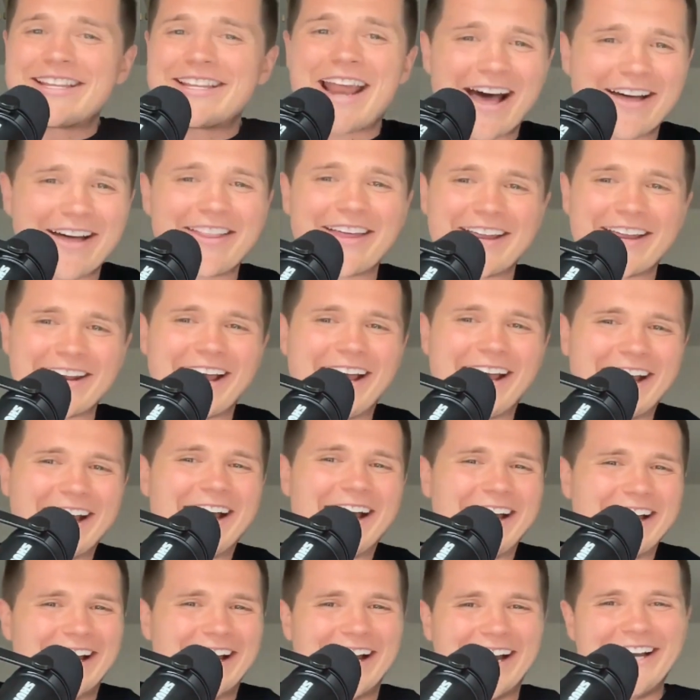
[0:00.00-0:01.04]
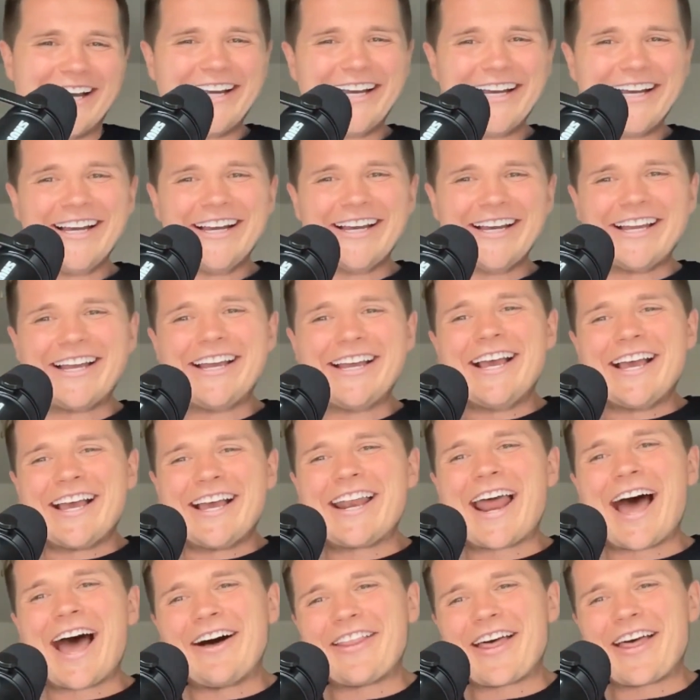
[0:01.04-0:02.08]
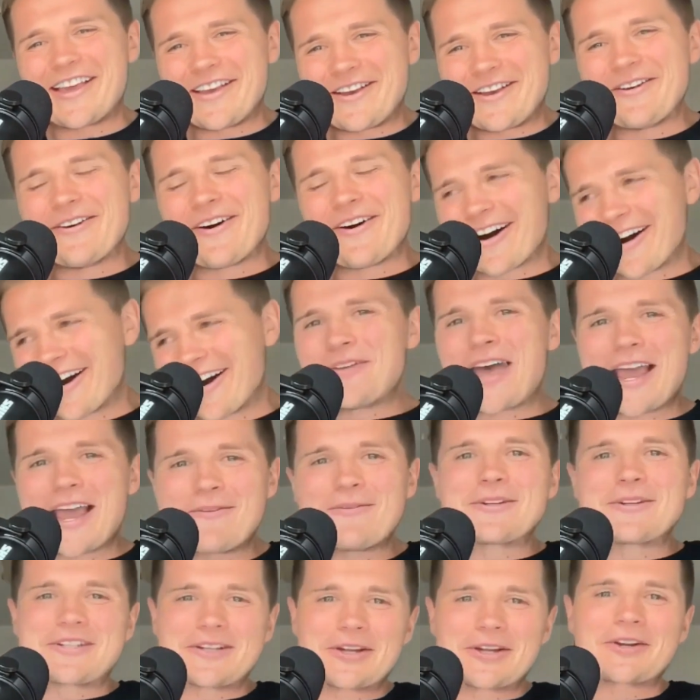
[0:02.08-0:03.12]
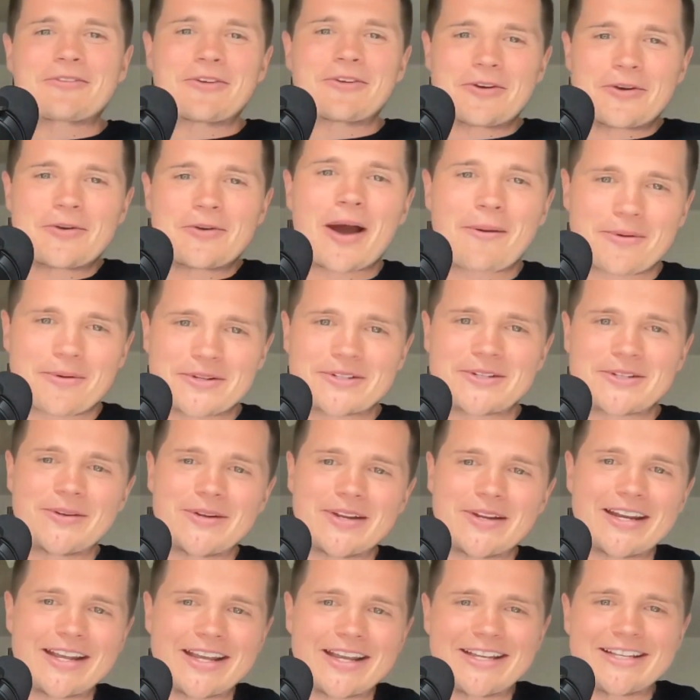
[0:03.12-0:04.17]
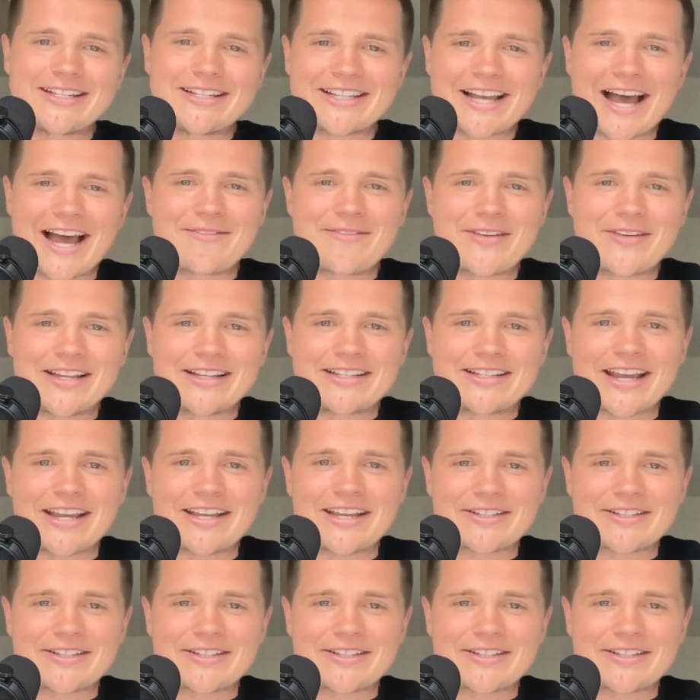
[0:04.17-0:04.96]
now that now that you are able to look for new opportunities. I mean, take us